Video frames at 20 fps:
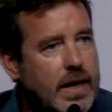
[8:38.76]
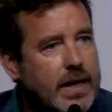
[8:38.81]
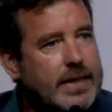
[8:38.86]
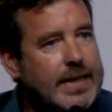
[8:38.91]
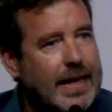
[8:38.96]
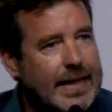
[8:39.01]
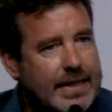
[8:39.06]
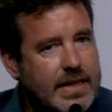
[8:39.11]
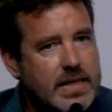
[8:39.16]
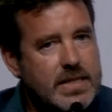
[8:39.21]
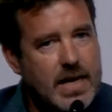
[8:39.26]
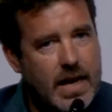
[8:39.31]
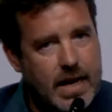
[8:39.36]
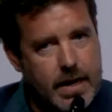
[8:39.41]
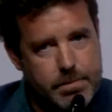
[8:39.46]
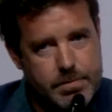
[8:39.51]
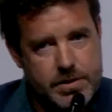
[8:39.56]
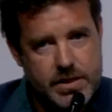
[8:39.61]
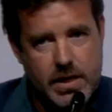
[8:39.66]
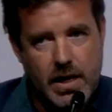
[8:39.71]
that these
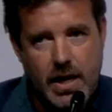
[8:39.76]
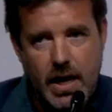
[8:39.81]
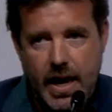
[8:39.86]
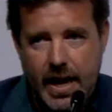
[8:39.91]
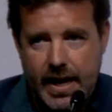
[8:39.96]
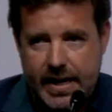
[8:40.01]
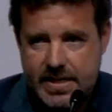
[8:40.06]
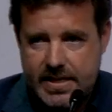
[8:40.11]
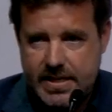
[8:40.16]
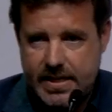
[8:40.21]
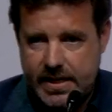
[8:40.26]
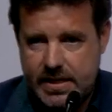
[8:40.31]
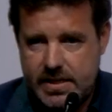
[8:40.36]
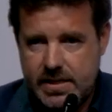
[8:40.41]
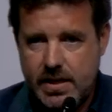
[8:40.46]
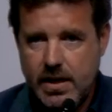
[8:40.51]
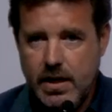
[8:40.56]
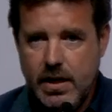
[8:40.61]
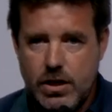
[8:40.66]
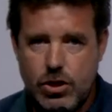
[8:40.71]
helps exist.
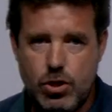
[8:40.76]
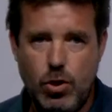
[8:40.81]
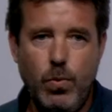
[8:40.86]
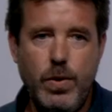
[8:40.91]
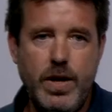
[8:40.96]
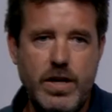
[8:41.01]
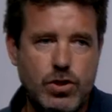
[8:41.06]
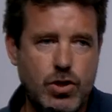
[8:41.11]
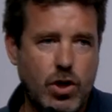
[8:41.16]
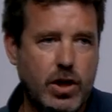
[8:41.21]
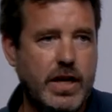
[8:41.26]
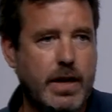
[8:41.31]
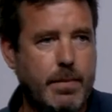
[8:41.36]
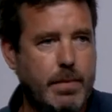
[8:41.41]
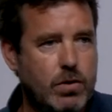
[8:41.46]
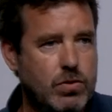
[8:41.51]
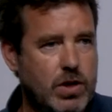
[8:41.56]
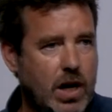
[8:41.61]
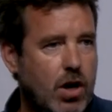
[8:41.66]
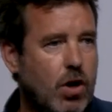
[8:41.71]
So we're talking
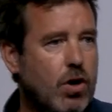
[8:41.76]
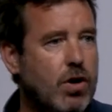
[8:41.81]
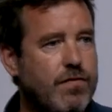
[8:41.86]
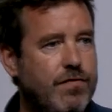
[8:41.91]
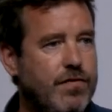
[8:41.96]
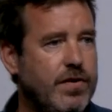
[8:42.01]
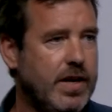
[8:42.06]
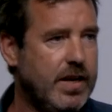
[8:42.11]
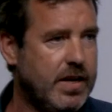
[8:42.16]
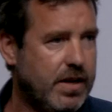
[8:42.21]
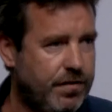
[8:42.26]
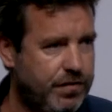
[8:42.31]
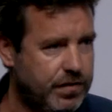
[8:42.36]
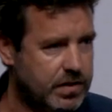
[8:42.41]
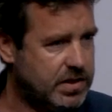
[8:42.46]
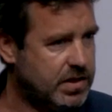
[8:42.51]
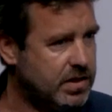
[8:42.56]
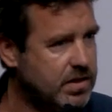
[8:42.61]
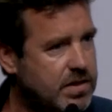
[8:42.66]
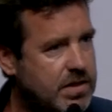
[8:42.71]
about a lot of
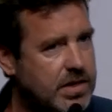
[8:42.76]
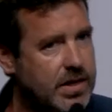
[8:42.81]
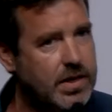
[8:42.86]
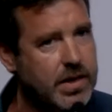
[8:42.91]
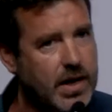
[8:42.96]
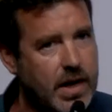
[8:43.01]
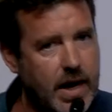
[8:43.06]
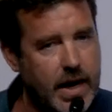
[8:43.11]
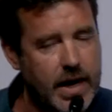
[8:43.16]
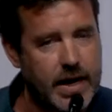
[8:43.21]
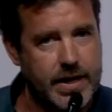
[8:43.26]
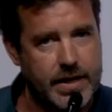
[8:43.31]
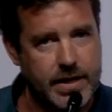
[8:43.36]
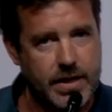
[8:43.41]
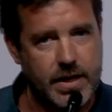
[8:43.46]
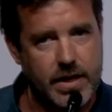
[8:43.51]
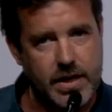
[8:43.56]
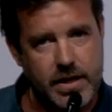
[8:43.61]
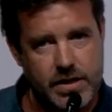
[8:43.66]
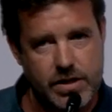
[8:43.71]
inefficiency
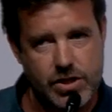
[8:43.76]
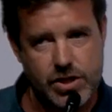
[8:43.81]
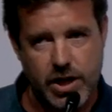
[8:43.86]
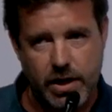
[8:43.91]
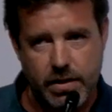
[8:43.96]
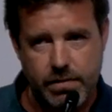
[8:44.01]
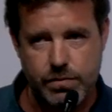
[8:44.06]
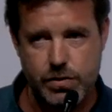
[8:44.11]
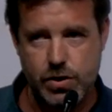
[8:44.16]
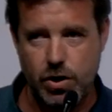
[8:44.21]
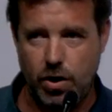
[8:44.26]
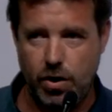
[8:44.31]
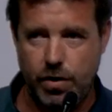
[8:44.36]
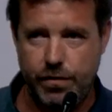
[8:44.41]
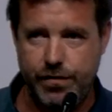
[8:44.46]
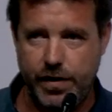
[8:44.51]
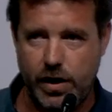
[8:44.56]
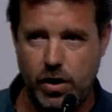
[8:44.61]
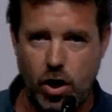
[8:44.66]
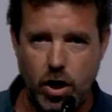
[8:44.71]
in, in terms
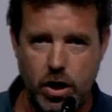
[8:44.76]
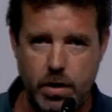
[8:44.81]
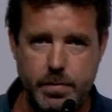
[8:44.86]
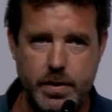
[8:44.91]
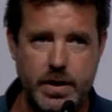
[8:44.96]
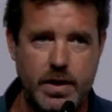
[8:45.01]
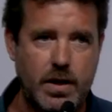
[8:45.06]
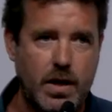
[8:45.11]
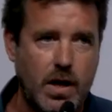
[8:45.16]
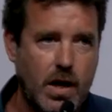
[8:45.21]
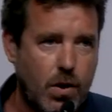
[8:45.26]
of economy.